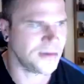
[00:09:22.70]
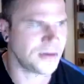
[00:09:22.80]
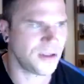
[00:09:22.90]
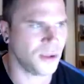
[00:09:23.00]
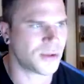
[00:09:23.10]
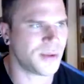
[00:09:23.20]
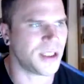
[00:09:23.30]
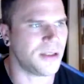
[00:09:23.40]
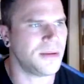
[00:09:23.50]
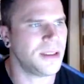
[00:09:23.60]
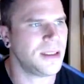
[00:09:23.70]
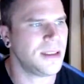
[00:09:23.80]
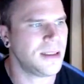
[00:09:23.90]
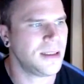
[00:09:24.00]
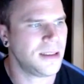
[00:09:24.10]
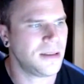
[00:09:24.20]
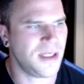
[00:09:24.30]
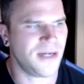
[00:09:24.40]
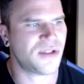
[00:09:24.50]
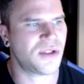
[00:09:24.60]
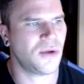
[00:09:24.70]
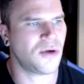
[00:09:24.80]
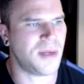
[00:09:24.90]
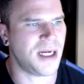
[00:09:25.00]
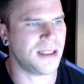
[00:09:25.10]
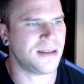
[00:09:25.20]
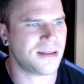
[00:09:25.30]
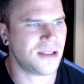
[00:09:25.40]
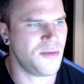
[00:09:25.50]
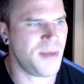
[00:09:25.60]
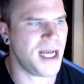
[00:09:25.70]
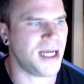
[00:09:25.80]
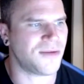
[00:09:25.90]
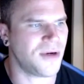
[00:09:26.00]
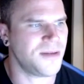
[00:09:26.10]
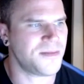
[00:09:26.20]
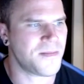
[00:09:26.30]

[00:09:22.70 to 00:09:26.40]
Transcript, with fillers: Of course we do. We have to talk about it. So bad, right?